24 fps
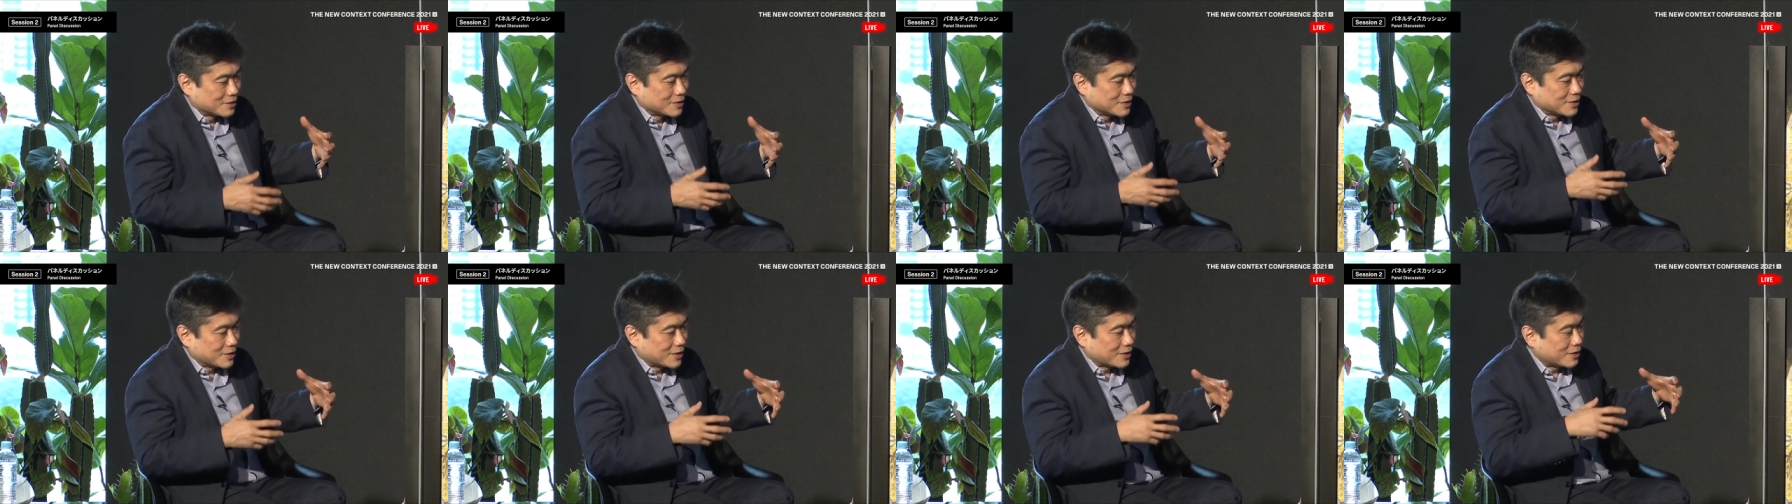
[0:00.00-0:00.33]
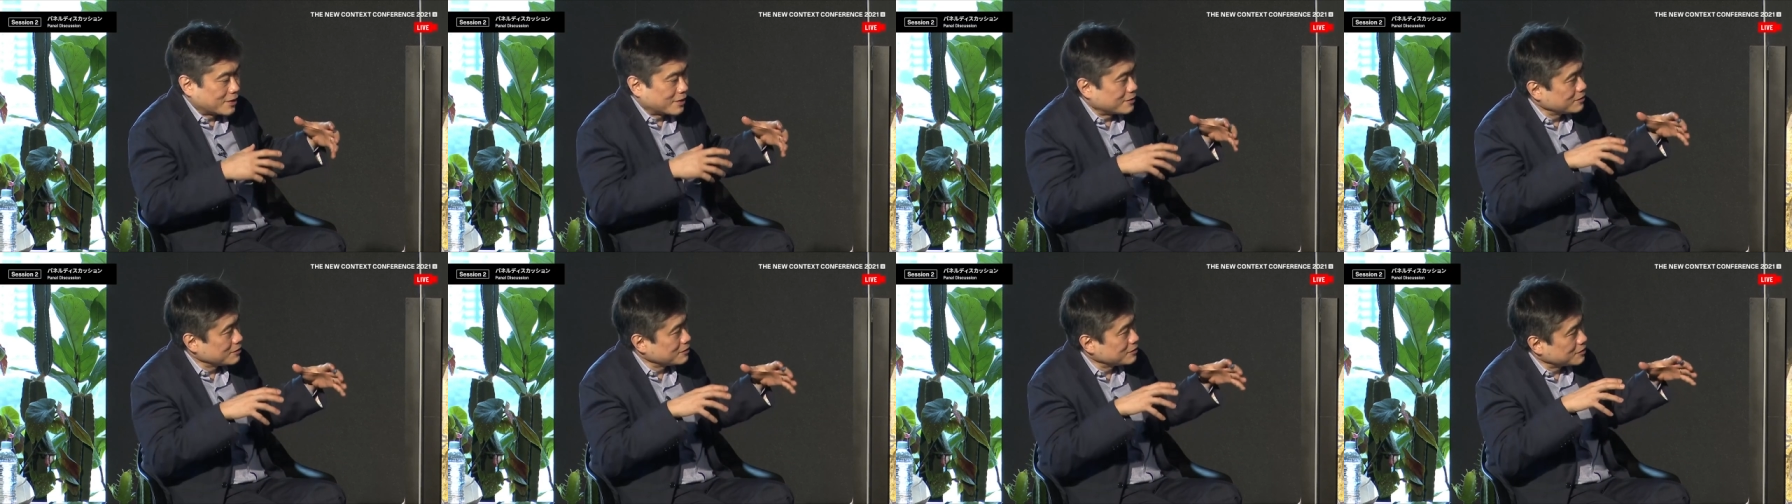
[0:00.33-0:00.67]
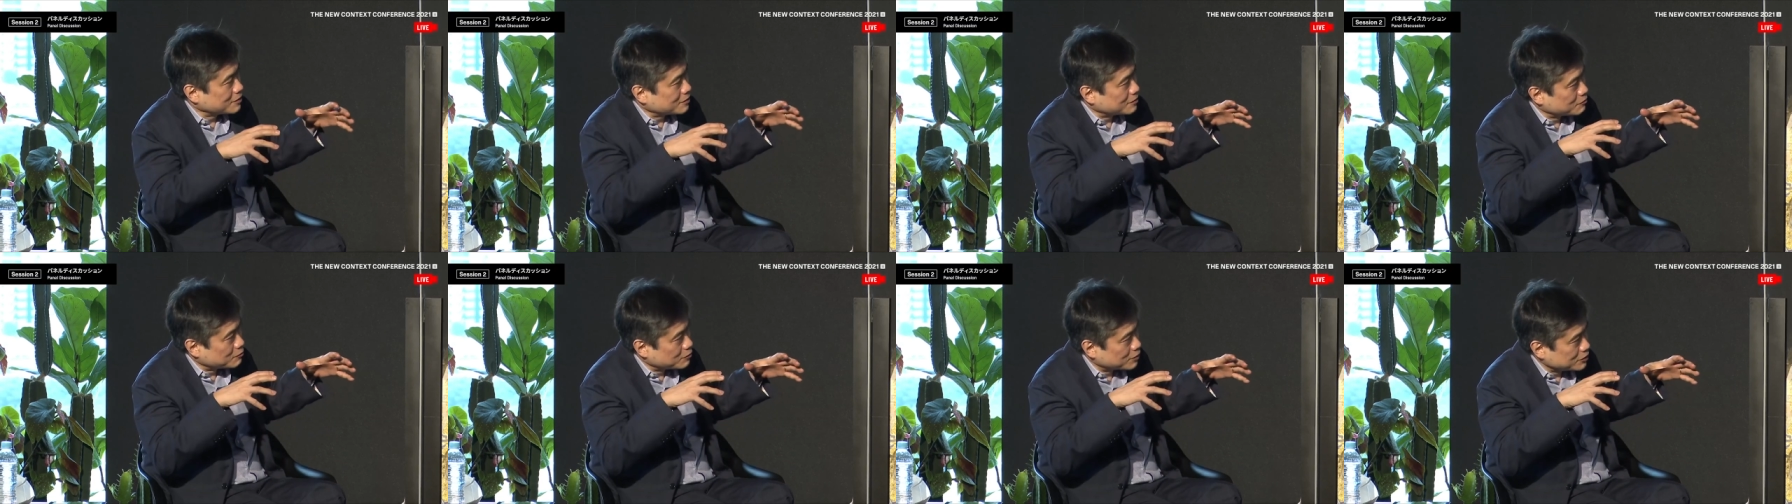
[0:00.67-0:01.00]
think
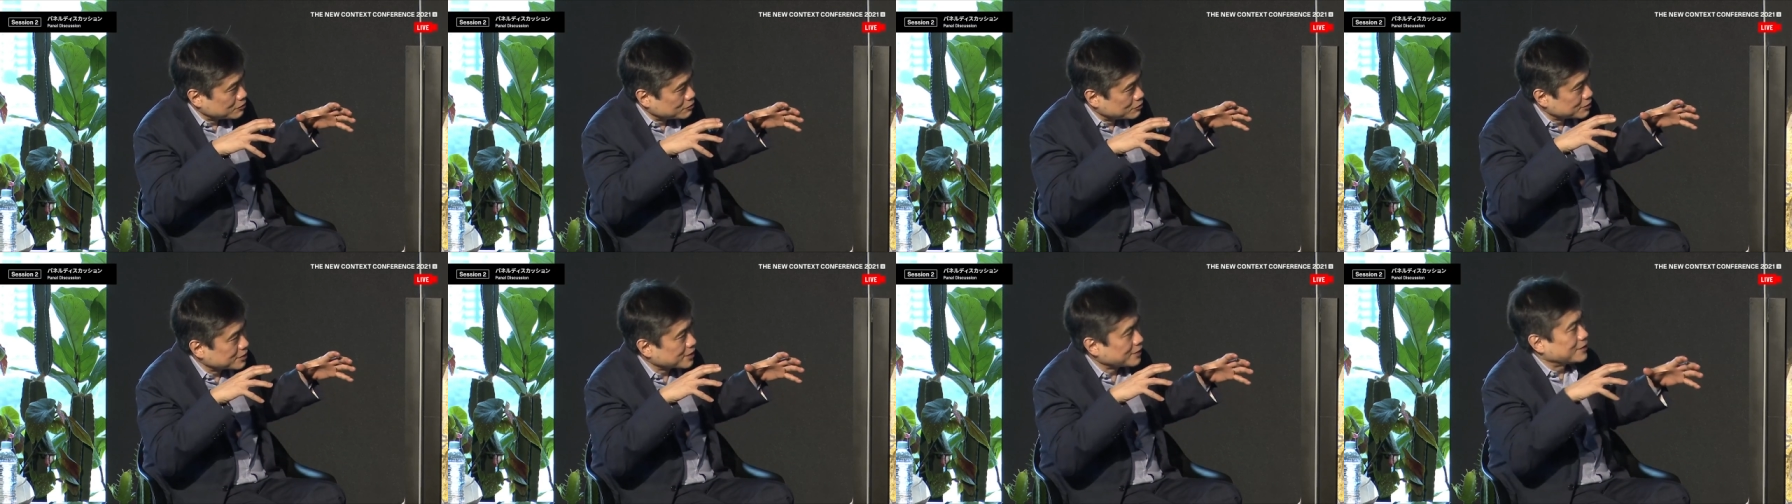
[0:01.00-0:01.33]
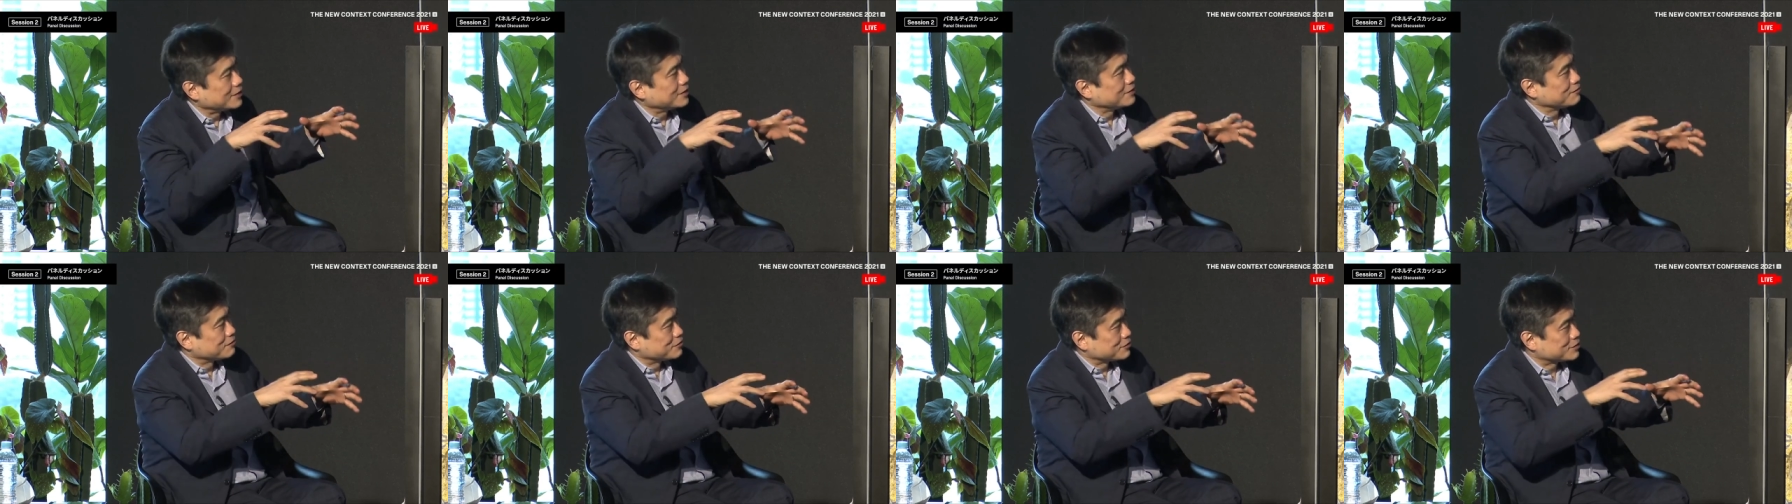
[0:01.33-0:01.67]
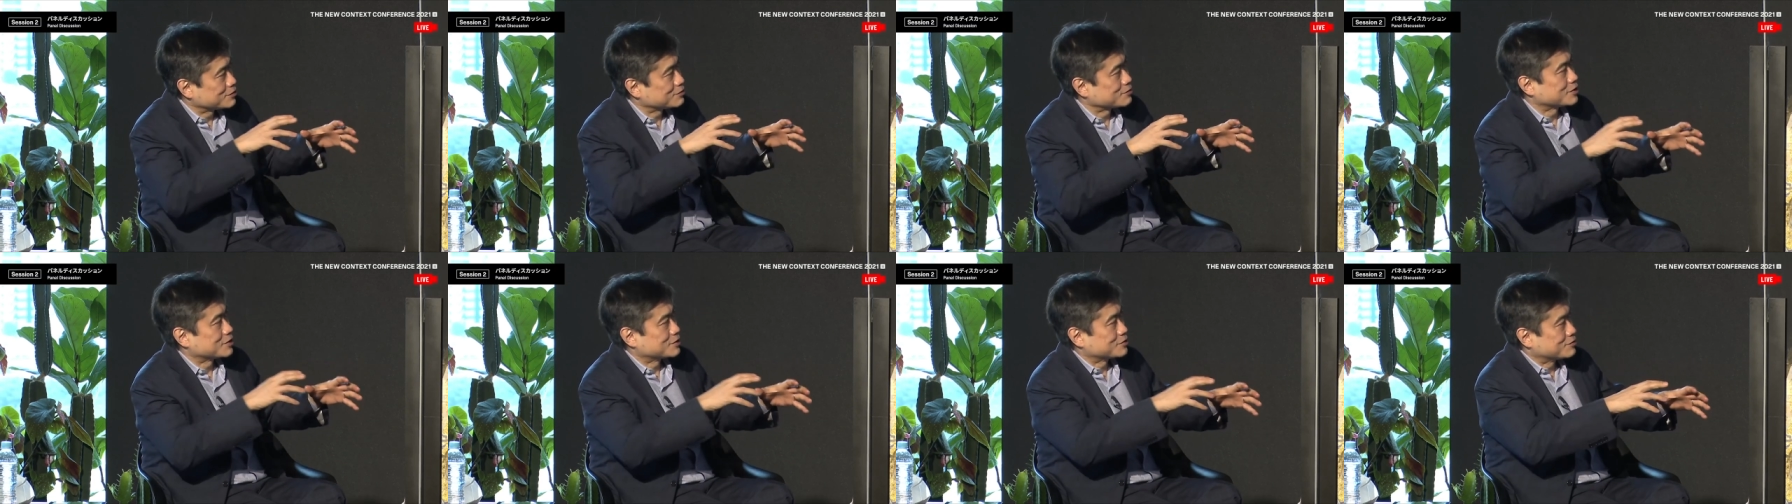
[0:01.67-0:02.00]
that when you look at
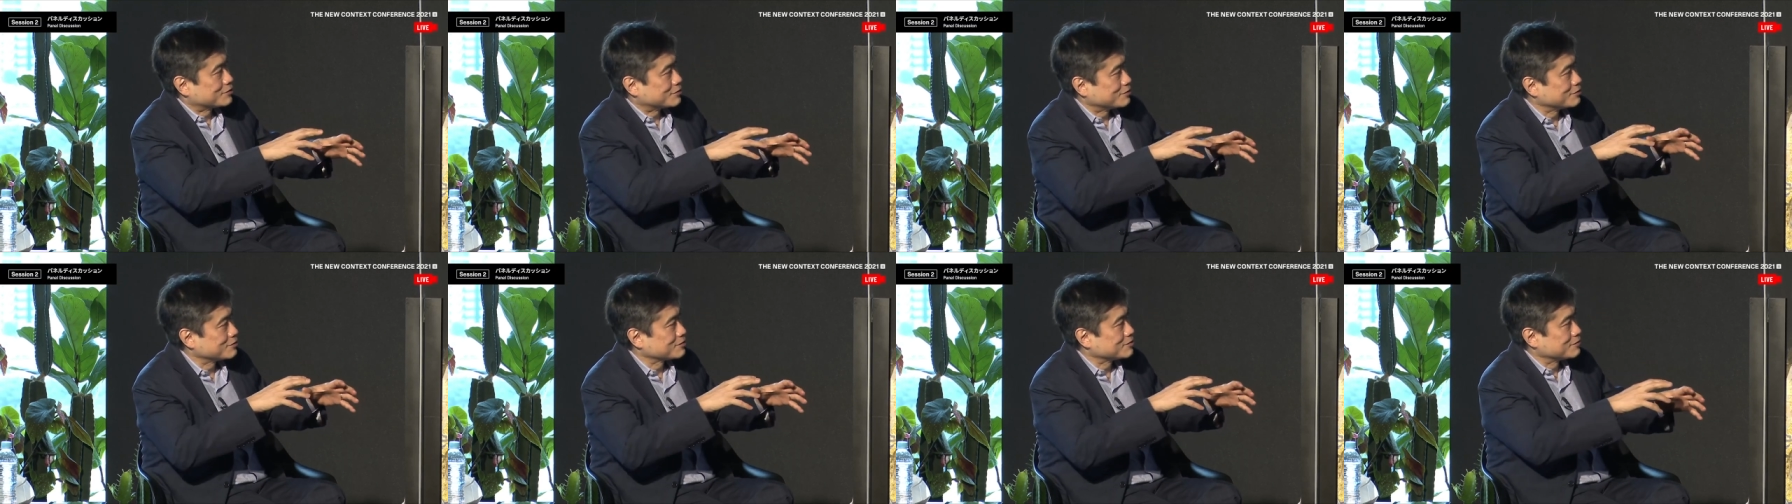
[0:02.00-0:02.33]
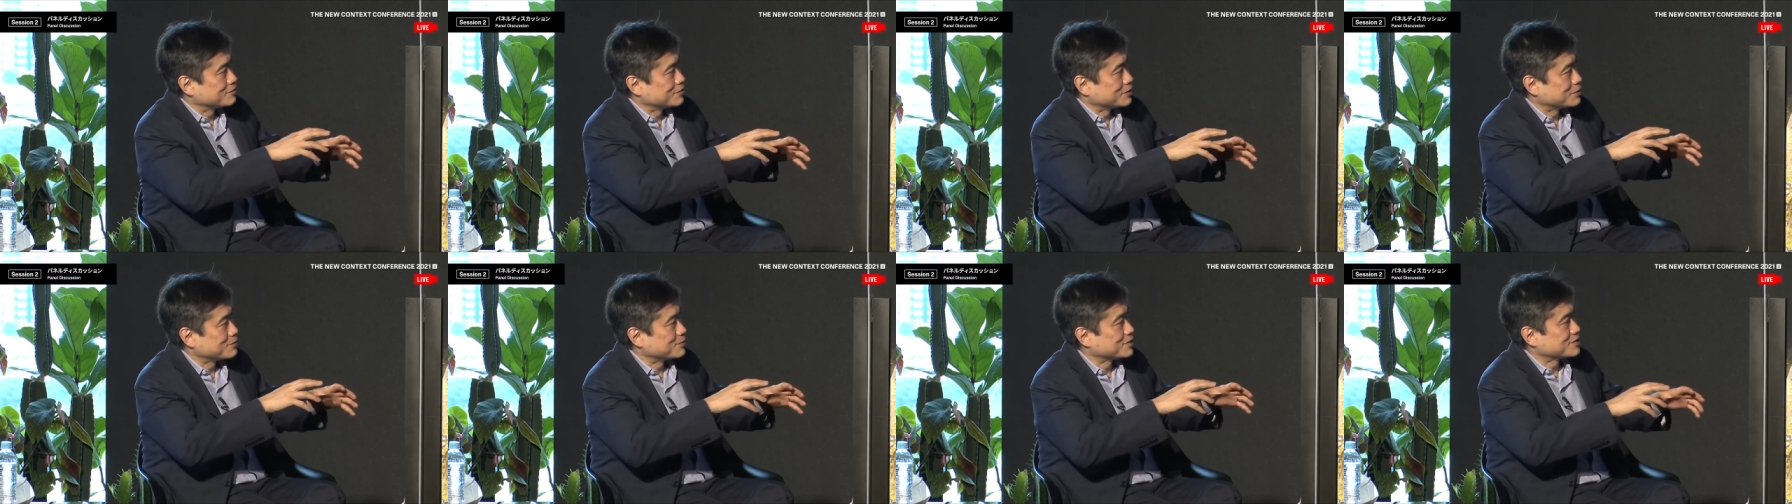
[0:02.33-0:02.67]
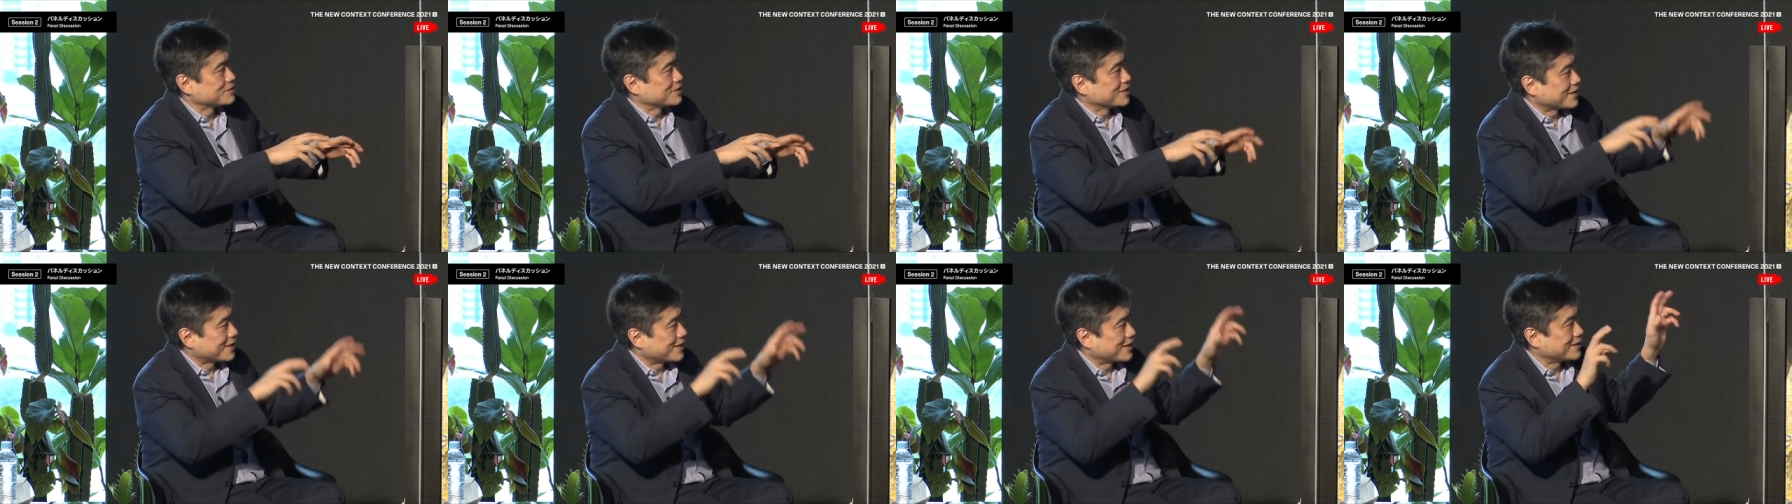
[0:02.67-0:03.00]
infrastructure, it looks very
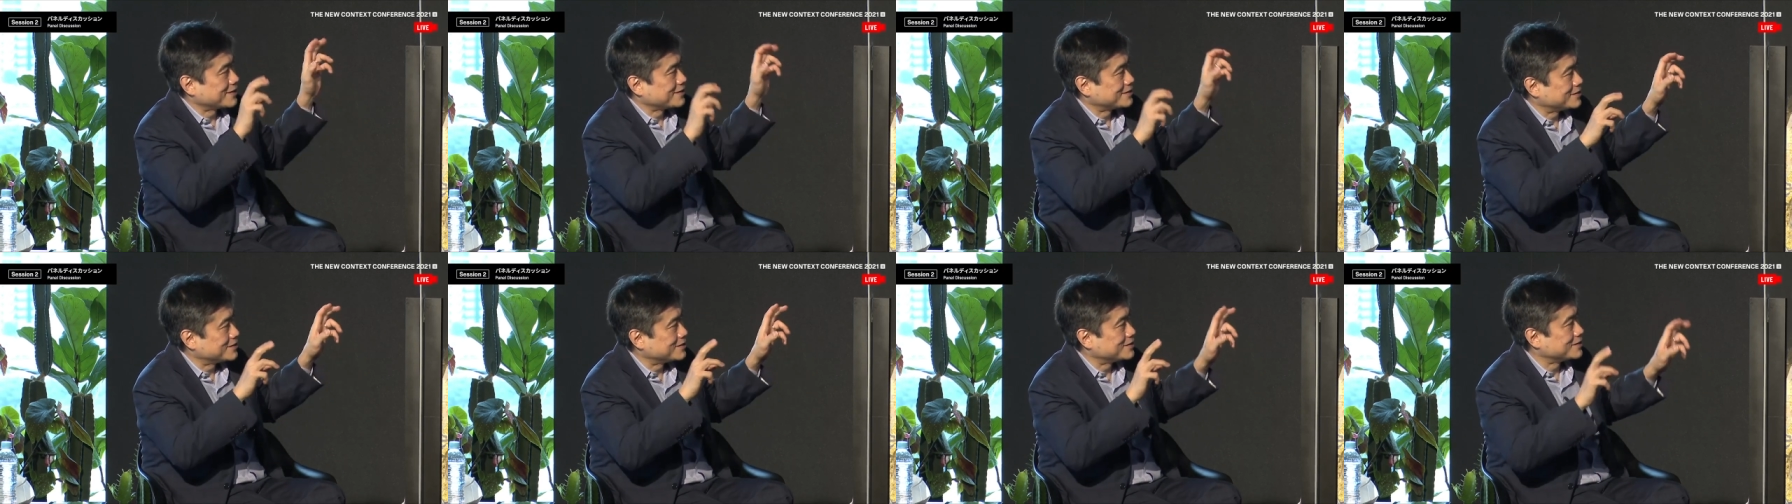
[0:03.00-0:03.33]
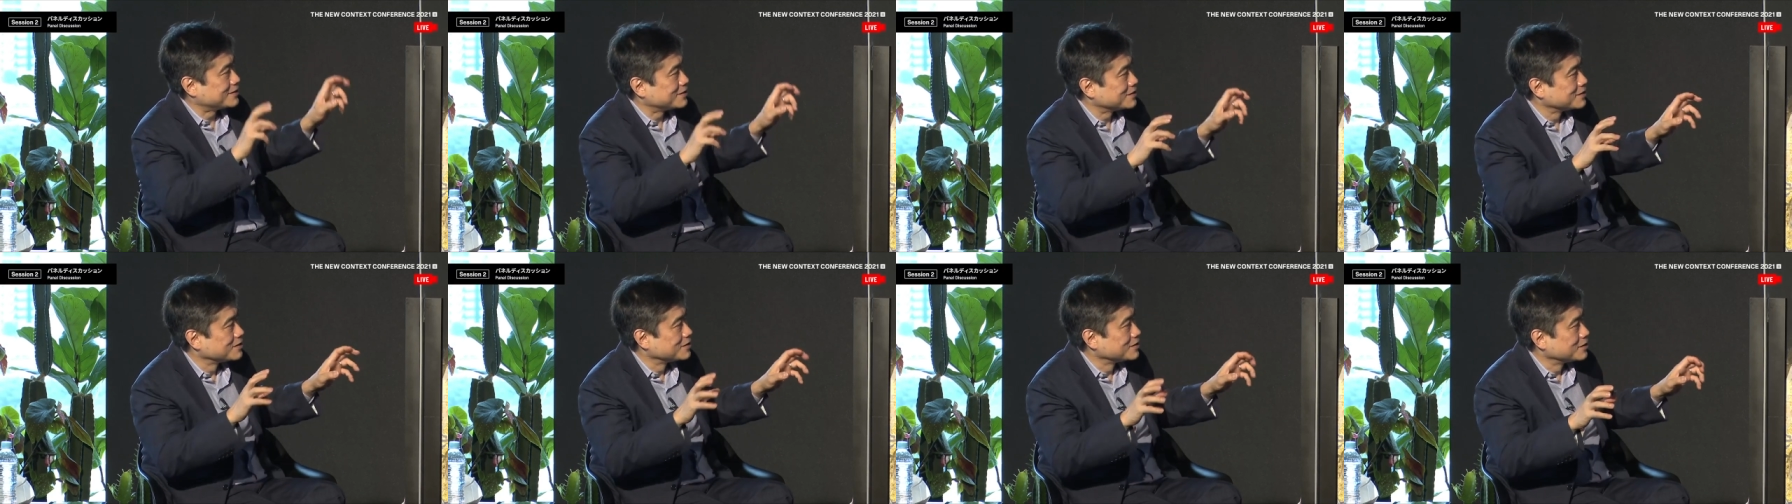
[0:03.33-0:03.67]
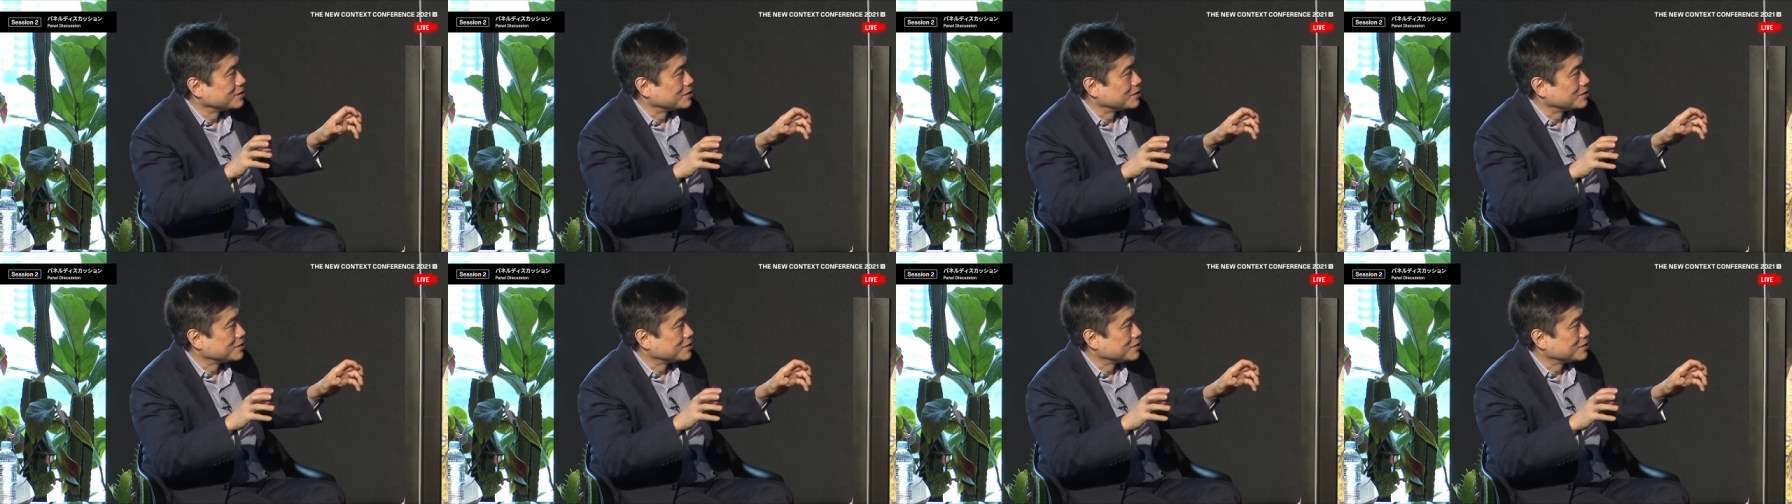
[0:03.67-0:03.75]
much like IT.